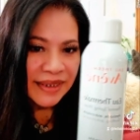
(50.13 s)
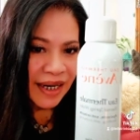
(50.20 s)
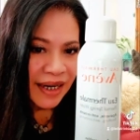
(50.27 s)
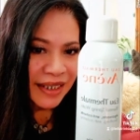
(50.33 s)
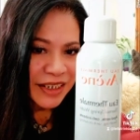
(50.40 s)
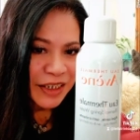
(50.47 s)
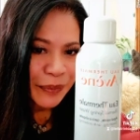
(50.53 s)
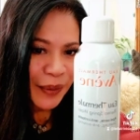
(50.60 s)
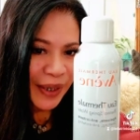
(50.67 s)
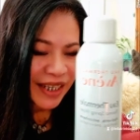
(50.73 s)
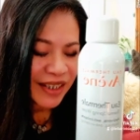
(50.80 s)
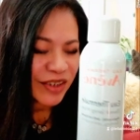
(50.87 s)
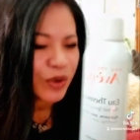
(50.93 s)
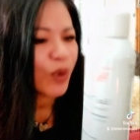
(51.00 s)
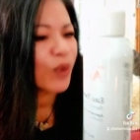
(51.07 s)
I
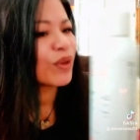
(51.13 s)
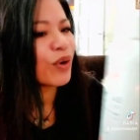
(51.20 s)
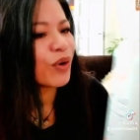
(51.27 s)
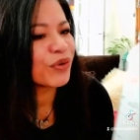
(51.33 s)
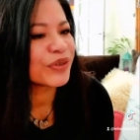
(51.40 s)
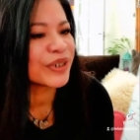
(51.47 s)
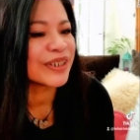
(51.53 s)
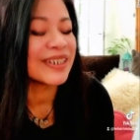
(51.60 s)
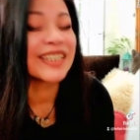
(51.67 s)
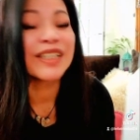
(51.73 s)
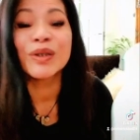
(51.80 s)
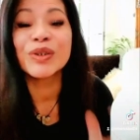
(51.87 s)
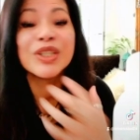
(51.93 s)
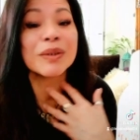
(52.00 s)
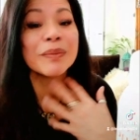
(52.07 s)
spray it all over,
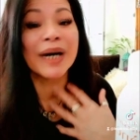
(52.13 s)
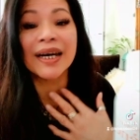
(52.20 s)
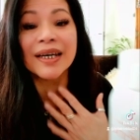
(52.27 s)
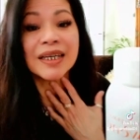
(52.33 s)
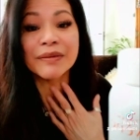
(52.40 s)
including